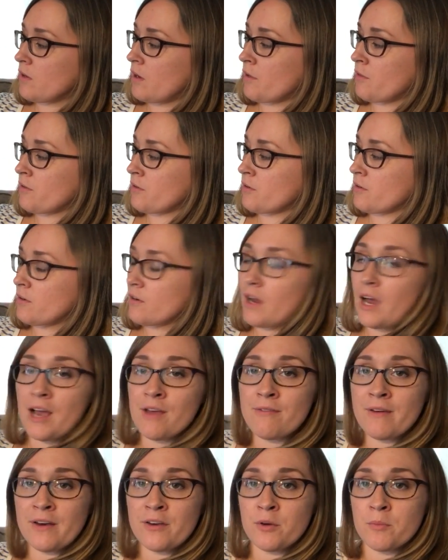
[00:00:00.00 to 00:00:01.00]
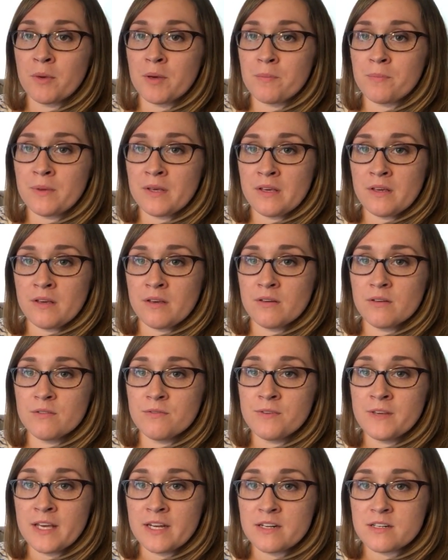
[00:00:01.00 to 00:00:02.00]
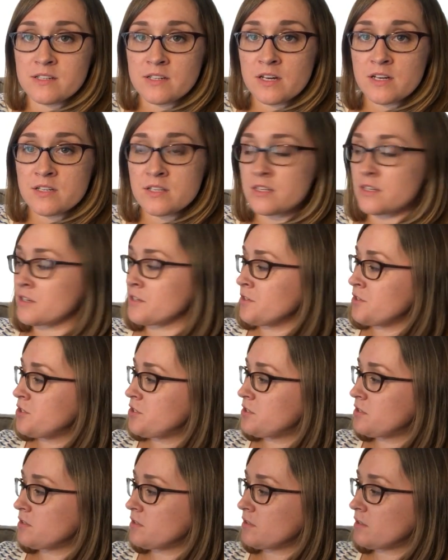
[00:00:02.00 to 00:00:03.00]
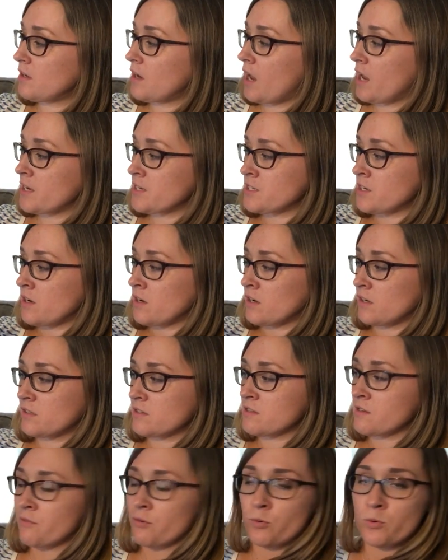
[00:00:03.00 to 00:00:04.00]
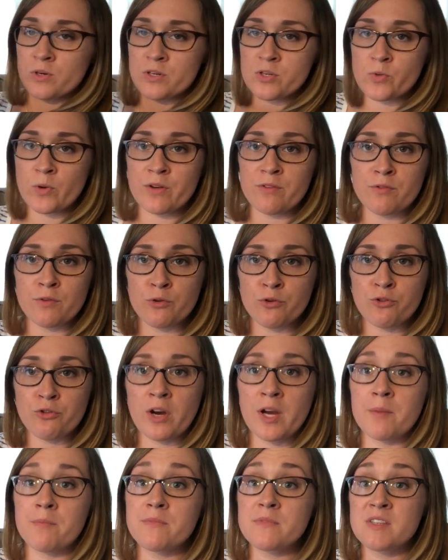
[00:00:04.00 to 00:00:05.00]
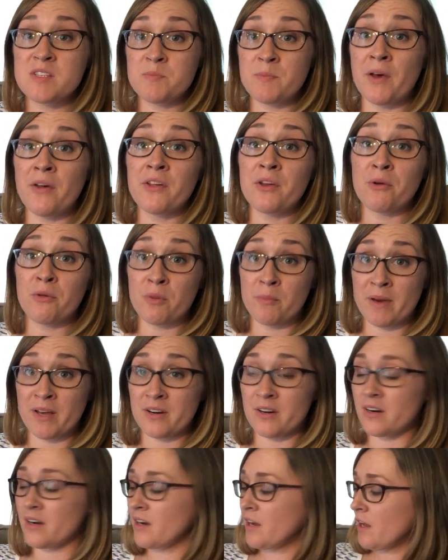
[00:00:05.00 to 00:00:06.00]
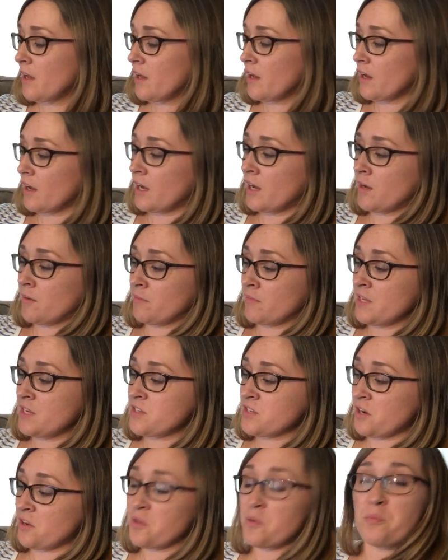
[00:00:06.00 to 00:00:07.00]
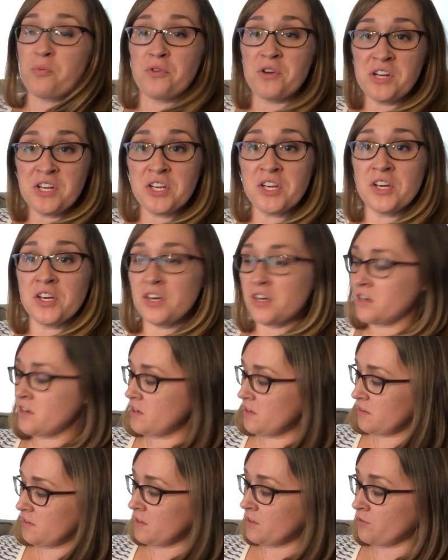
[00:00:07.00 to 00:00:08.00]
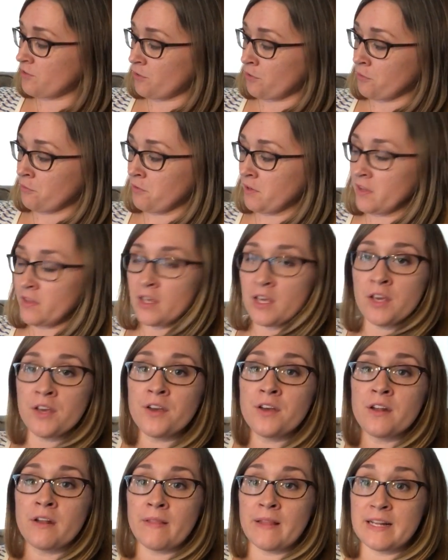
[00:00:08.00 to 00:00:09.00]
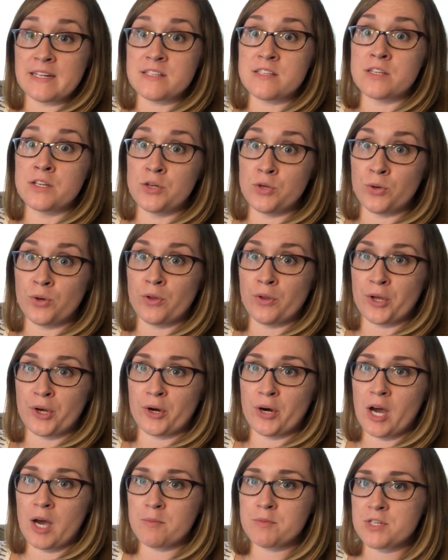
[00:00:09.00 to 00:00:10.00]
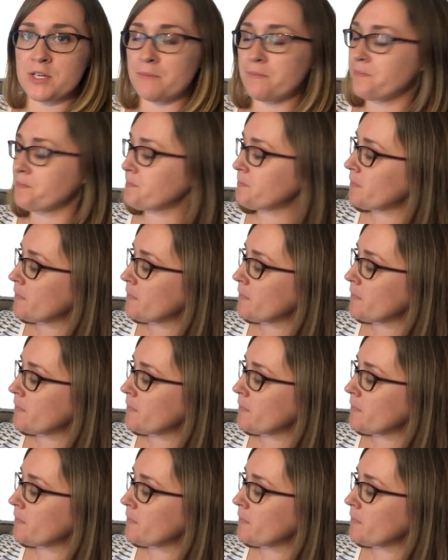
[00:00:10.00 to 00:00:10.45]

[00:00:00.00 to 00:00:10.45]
Other high value might be Vienna sausage, hot dogs, liverwurst, wet food, tripe. The smellier, the better. These are the pretty good, these are the really good, and that's the nuclear option.